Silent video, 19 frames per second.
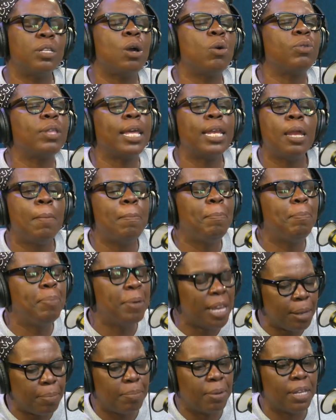No, they didn't
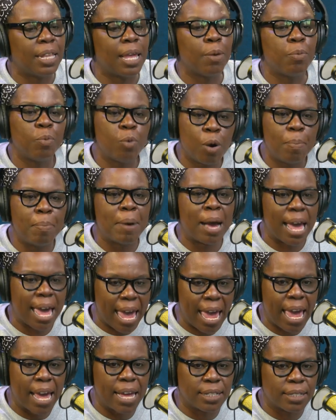beat me. They whooped my
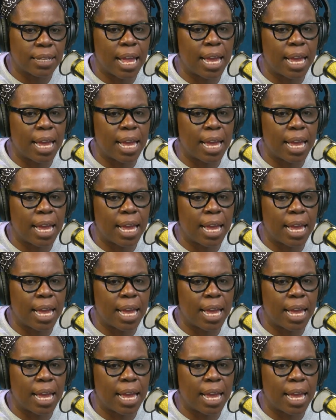ass.